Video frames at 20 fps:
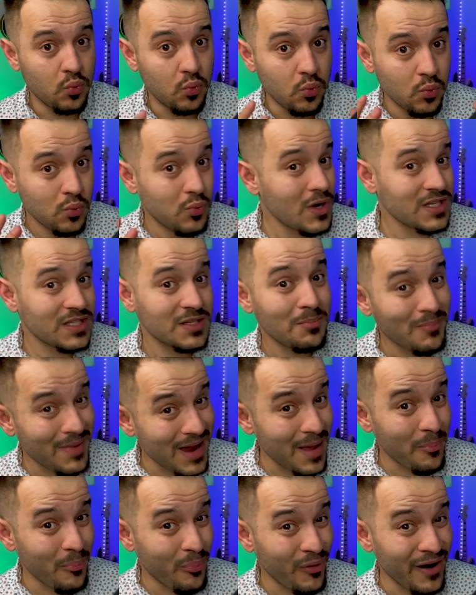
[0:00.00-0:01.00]
what's
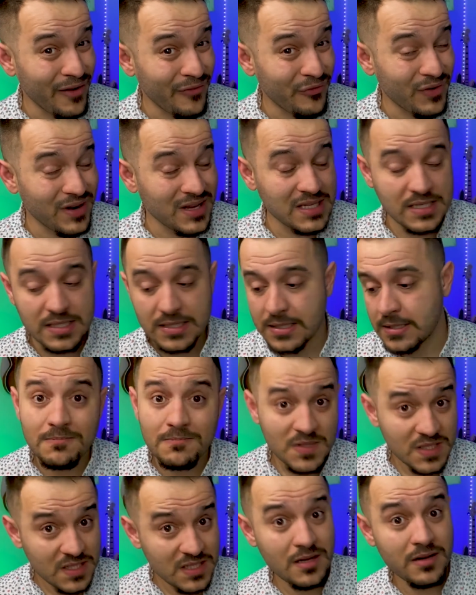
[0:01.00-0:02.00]
my preference?
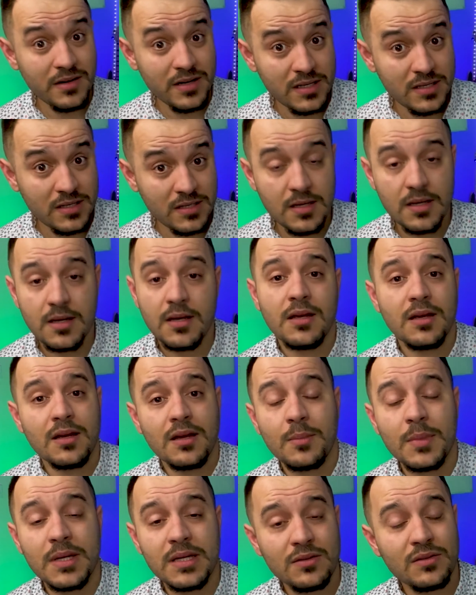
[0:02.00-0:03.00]
Series.
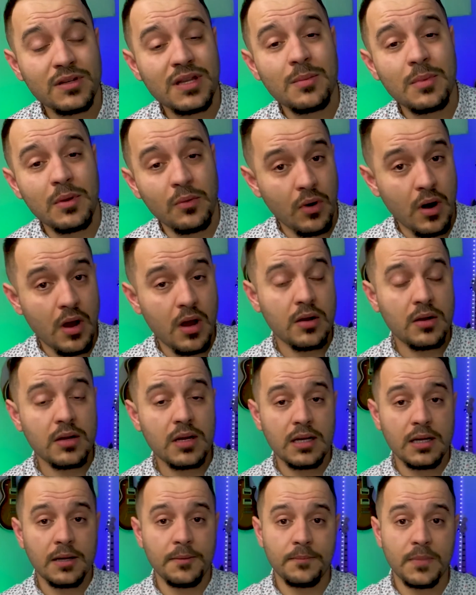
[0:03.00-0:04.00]
I mean, don't get me wrong.
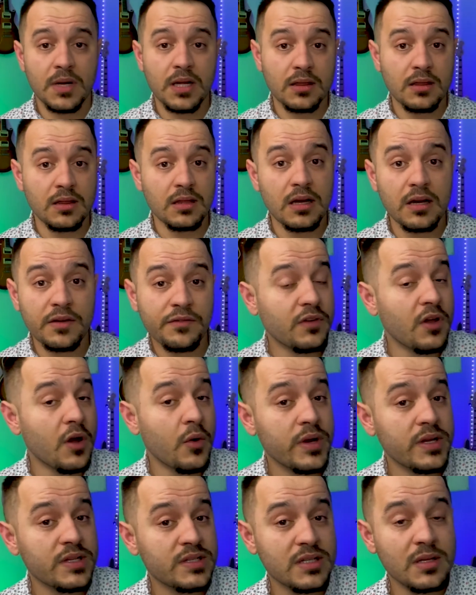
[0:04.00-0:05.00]
I love
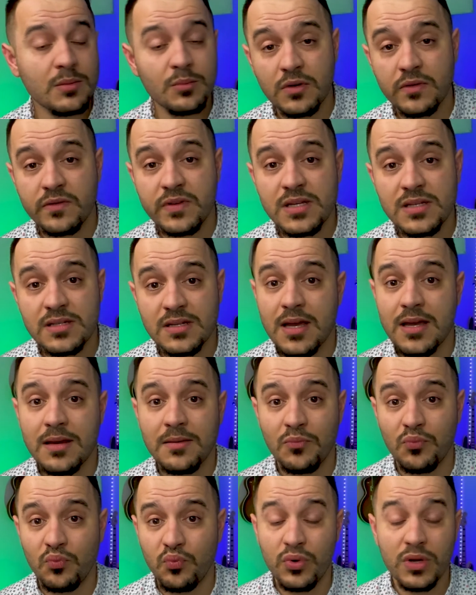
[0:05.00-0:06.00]
going to the movies. I
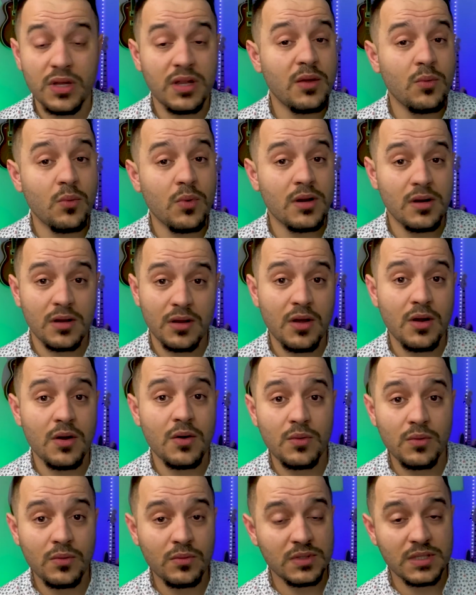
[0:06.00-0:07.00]
really want to
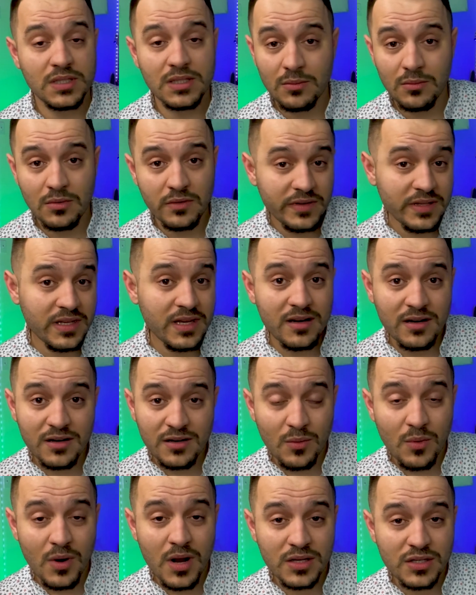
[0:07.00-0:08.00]
go to the movie theater
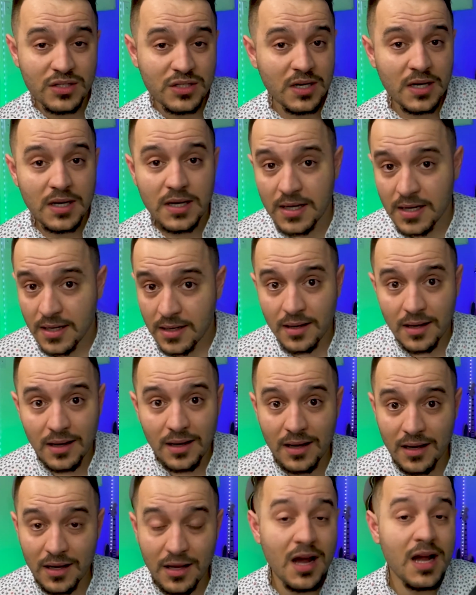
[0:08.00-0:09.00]
to watch
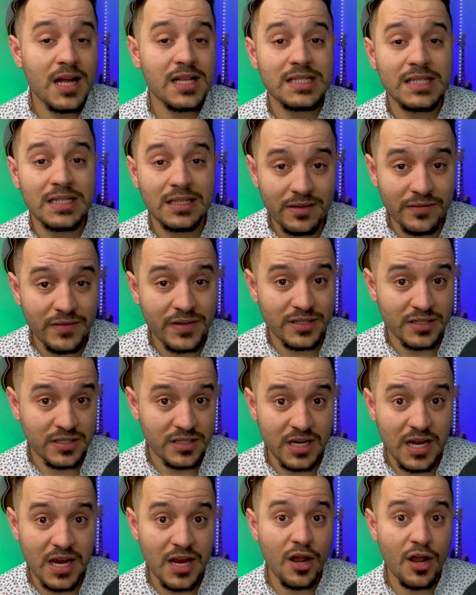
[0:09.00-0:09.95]
Godzilla vs. King